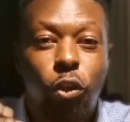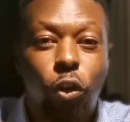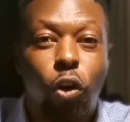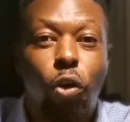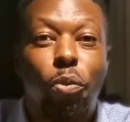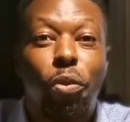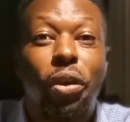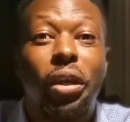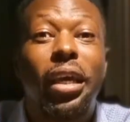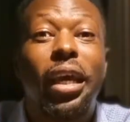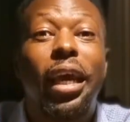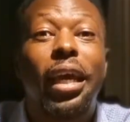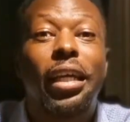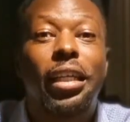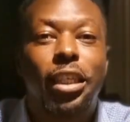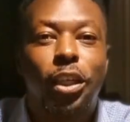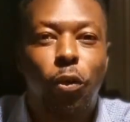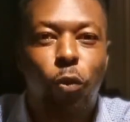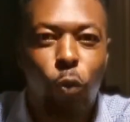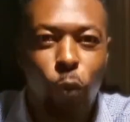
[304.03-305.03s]
you're
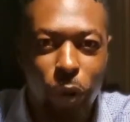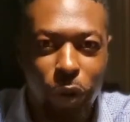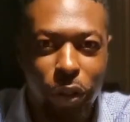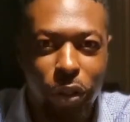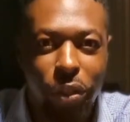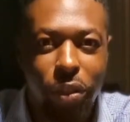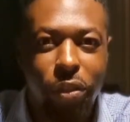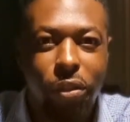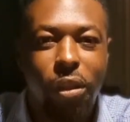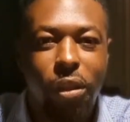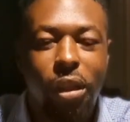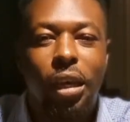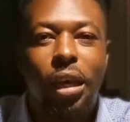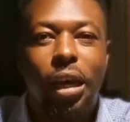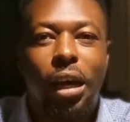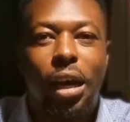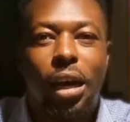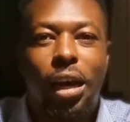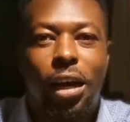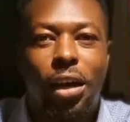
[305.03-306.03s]
communicating with.
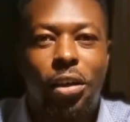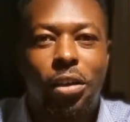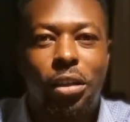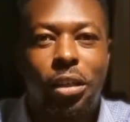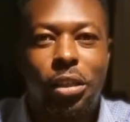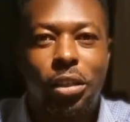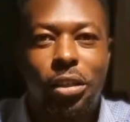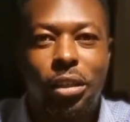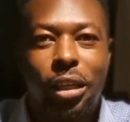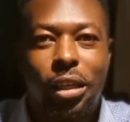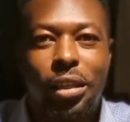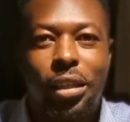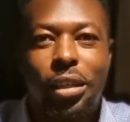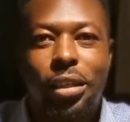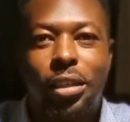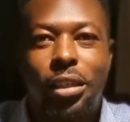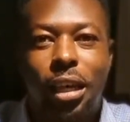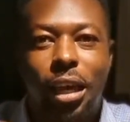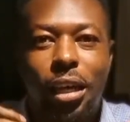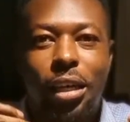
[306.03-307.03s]

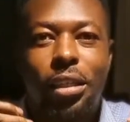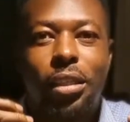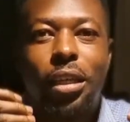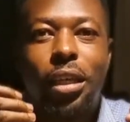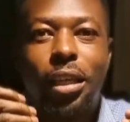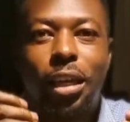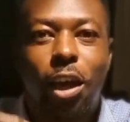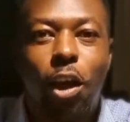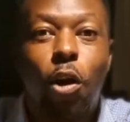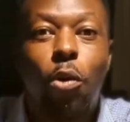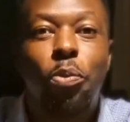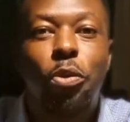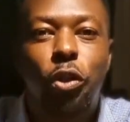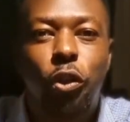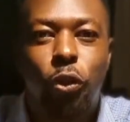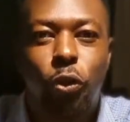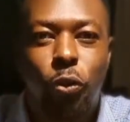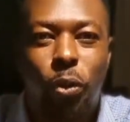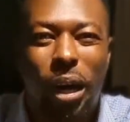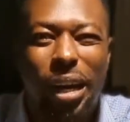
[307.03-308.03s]
It
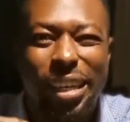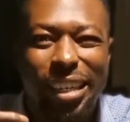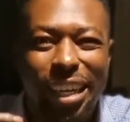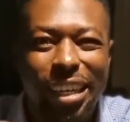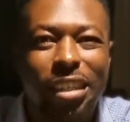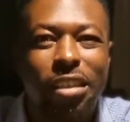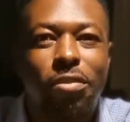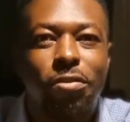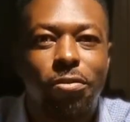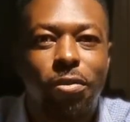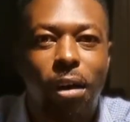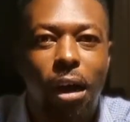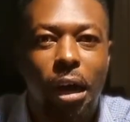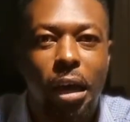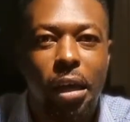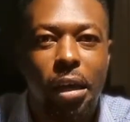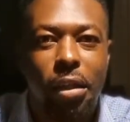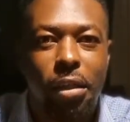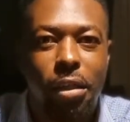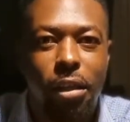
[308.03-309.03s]
helps you to
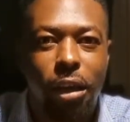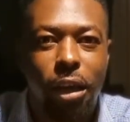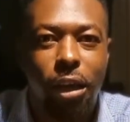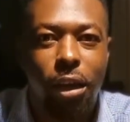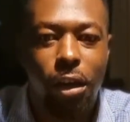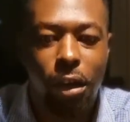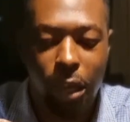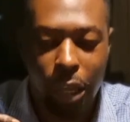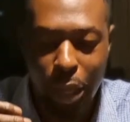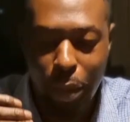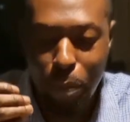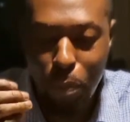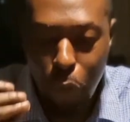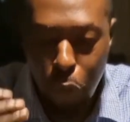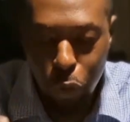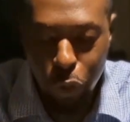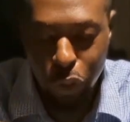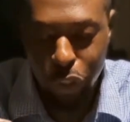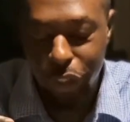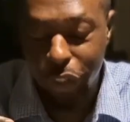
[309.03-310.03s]
identify their
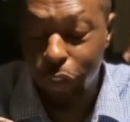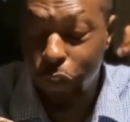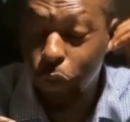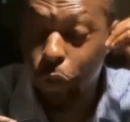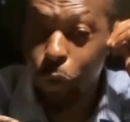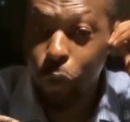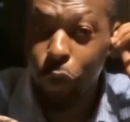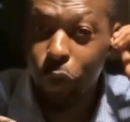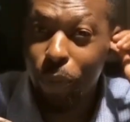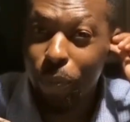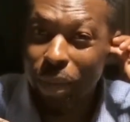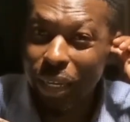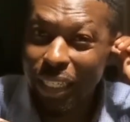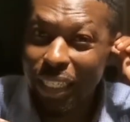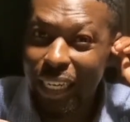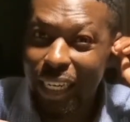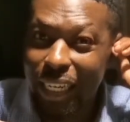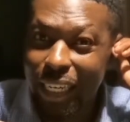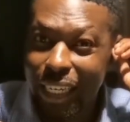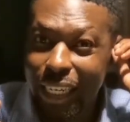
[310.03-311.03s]
emotions. So you're
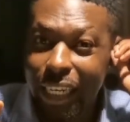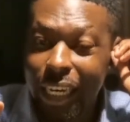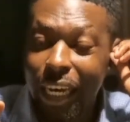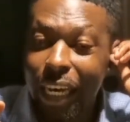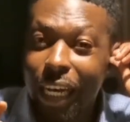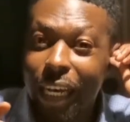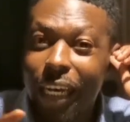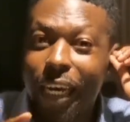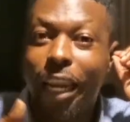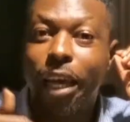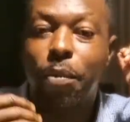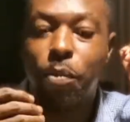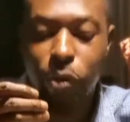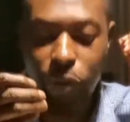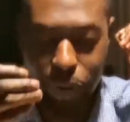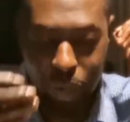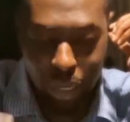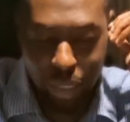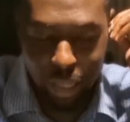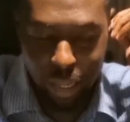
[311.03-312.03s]
basically
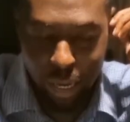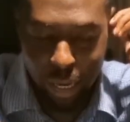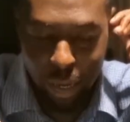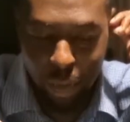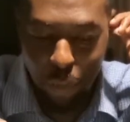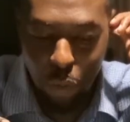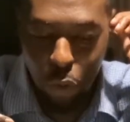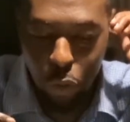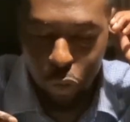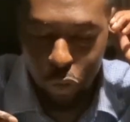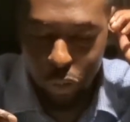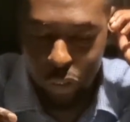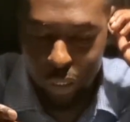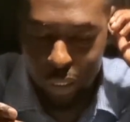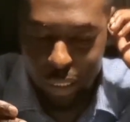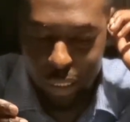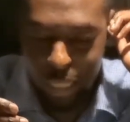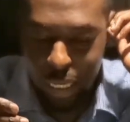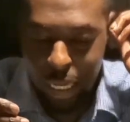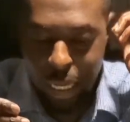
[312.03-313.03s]
labeling their
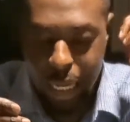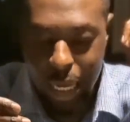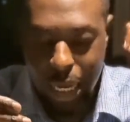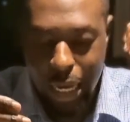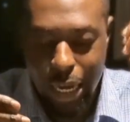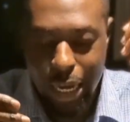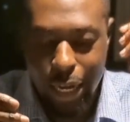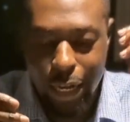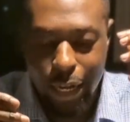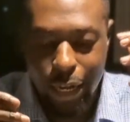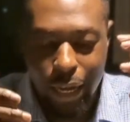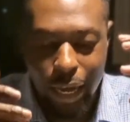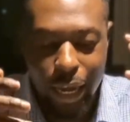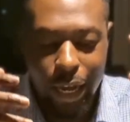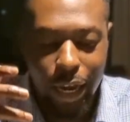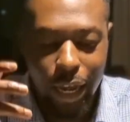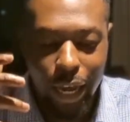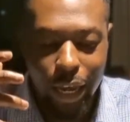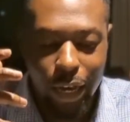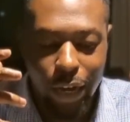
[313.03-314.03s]
emotions,
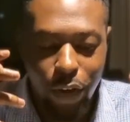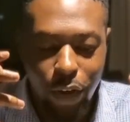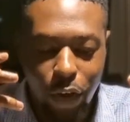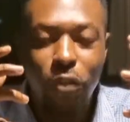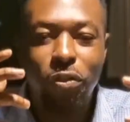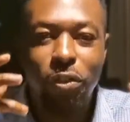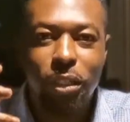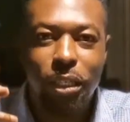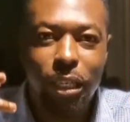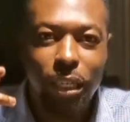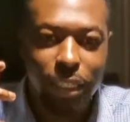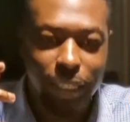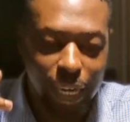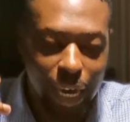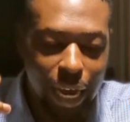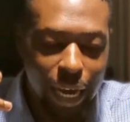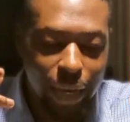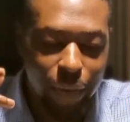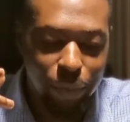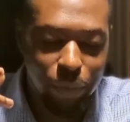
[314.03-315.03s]
and often at
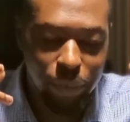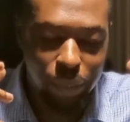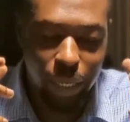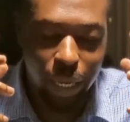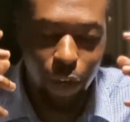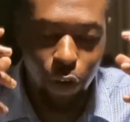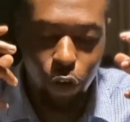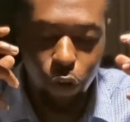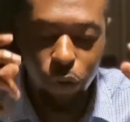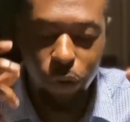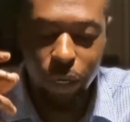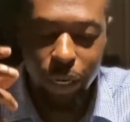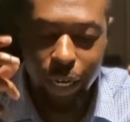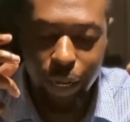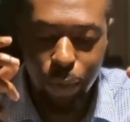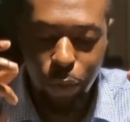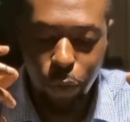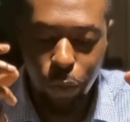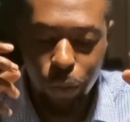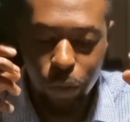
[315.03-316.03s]
times a good
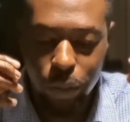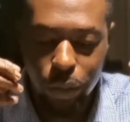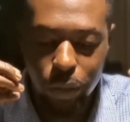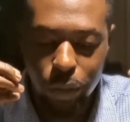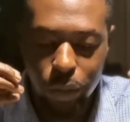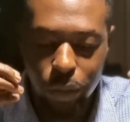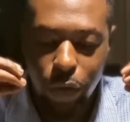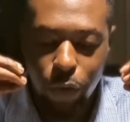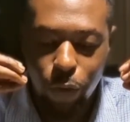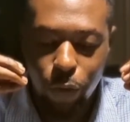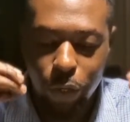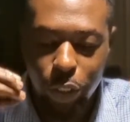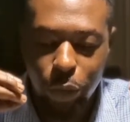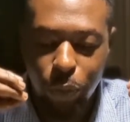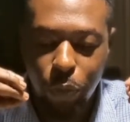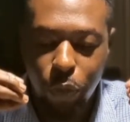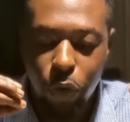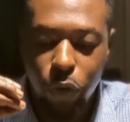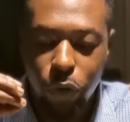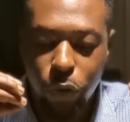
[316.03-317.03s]
label will
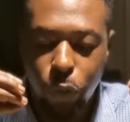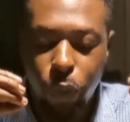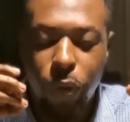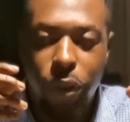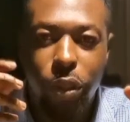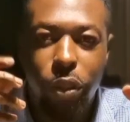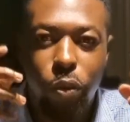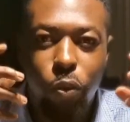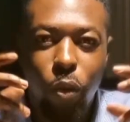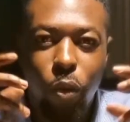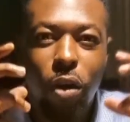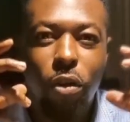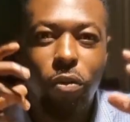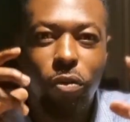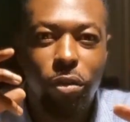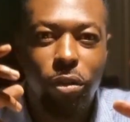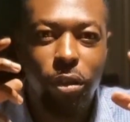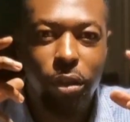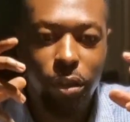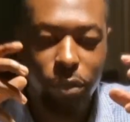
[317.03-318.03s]
respond with one
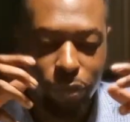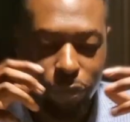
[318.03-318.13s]
of the